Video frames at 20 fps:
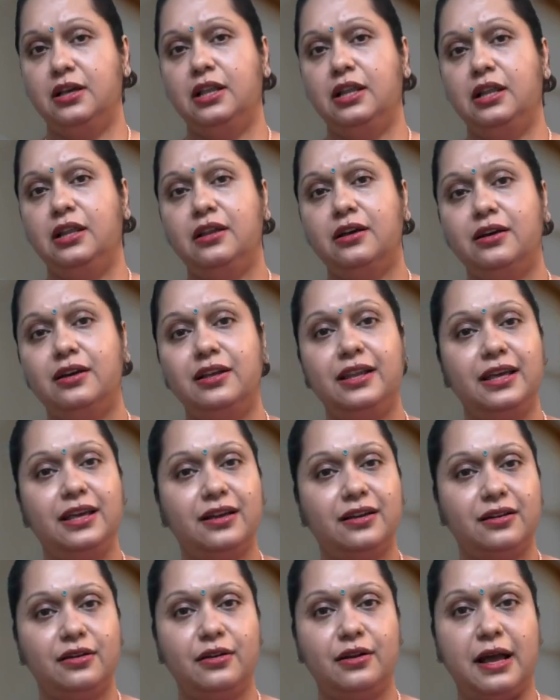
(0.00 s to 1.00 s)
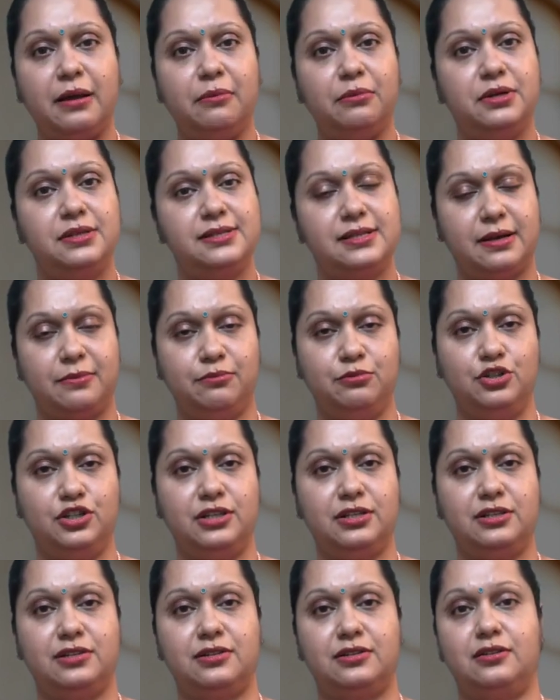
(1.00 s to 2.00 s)
Learning a grammar
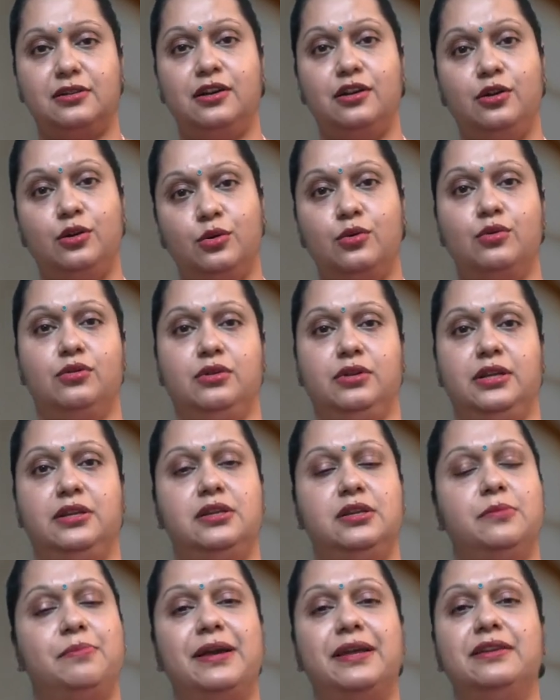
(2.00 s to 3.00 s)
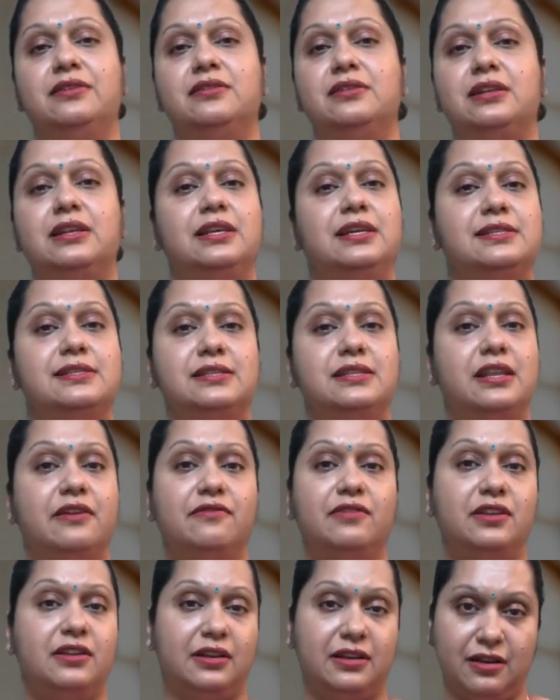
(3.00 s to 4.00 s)
subject alone independently is
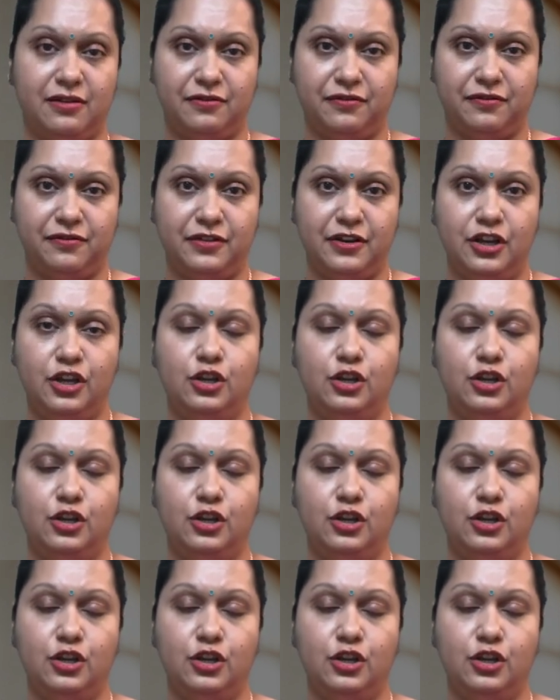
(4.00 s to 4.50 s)
never enough.